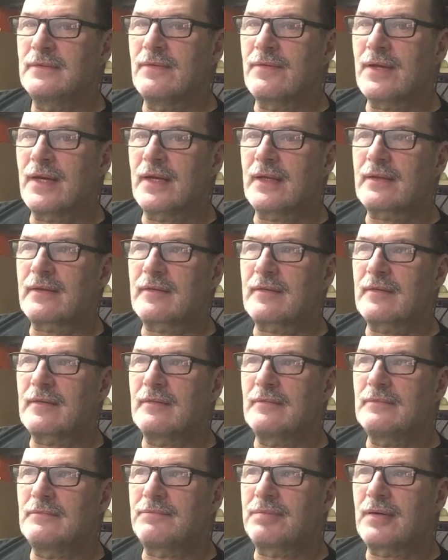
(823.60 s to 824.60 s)
that
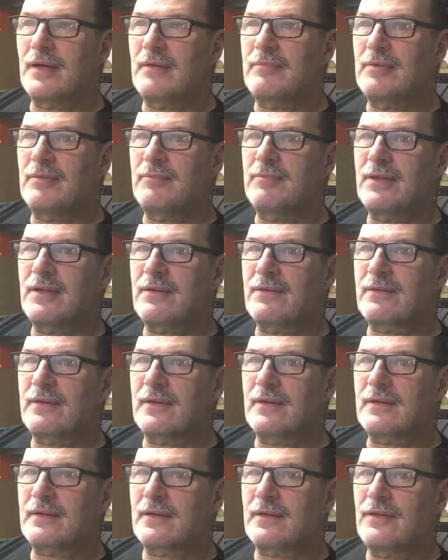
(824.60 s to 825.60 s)
probably
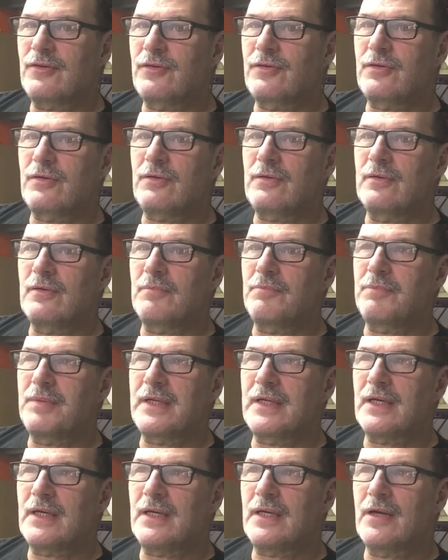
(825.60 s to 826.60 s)
think they shouldn't,
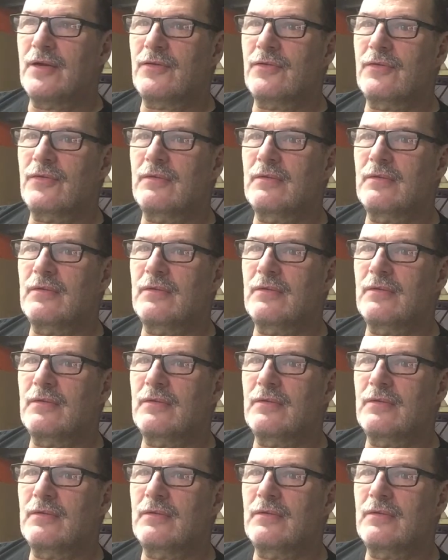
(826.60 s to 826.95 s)
because